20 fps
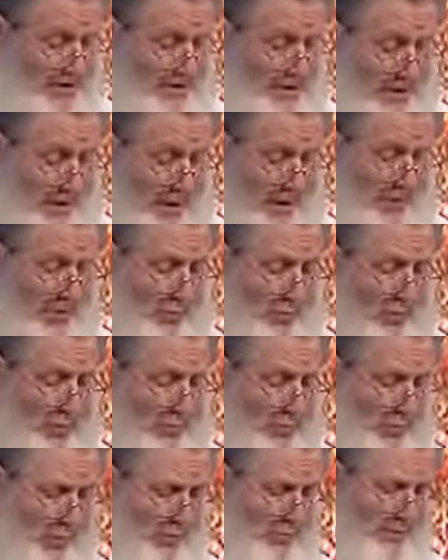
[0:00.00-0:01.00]
There's another
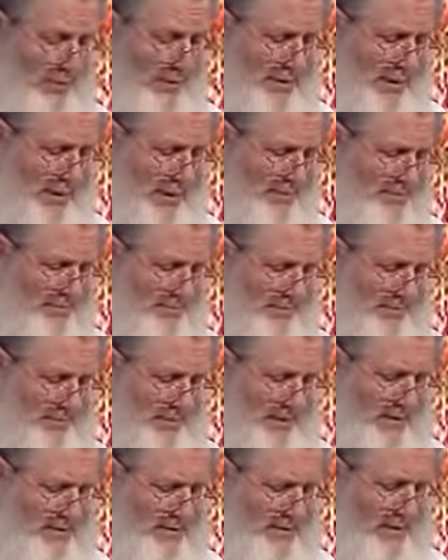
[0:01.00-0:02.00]
word, though, that comes
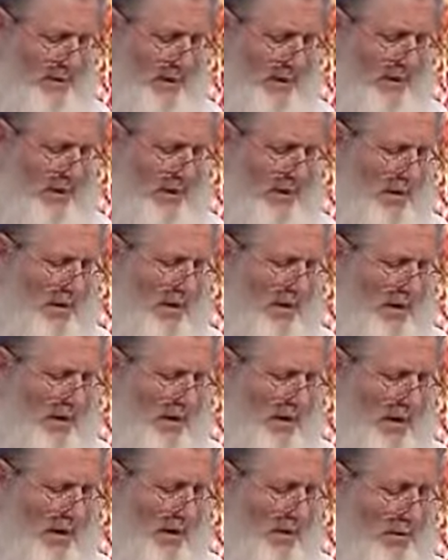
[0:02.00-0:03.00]
from this,
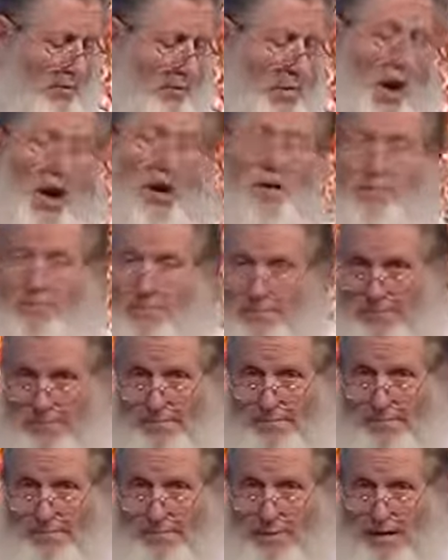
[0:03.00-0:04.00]
Ar-Rahm.
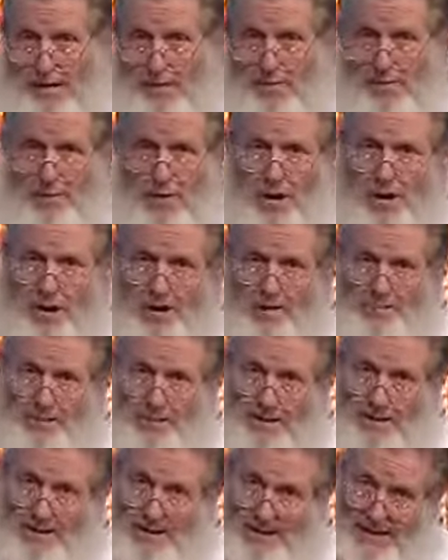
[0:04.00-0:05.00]

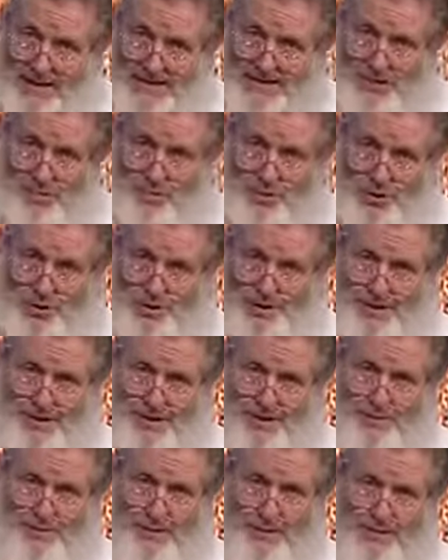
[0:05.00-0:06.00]
Ar-Rahm is a word
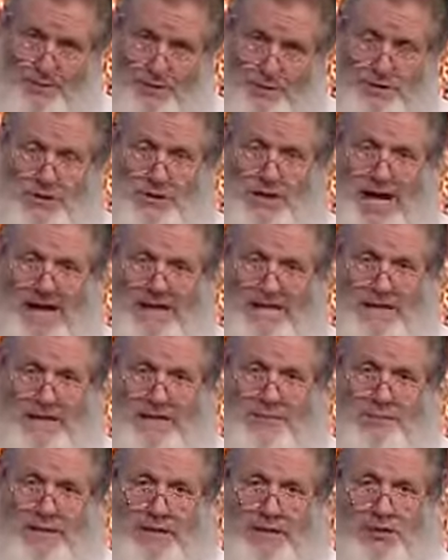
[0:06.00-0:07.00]
in Arabic which
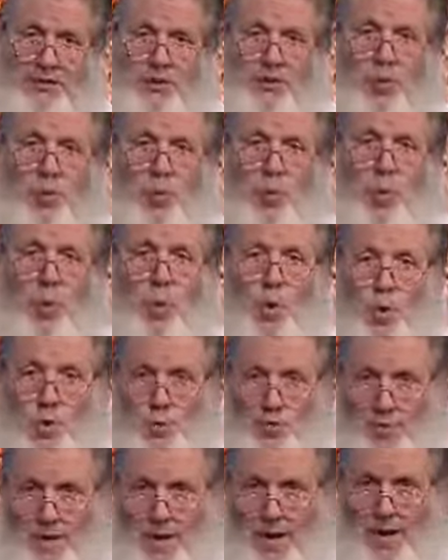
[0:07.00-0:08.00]
actually means the
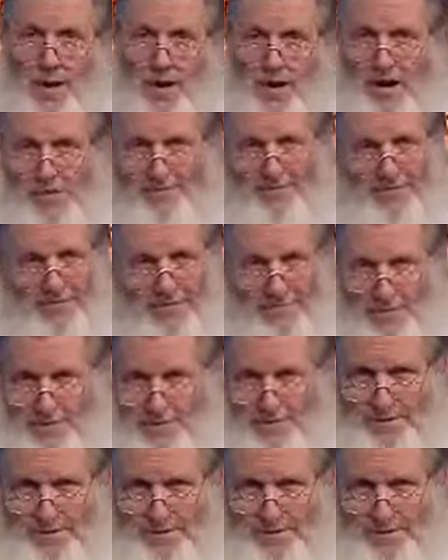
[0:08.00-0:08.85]
womb of the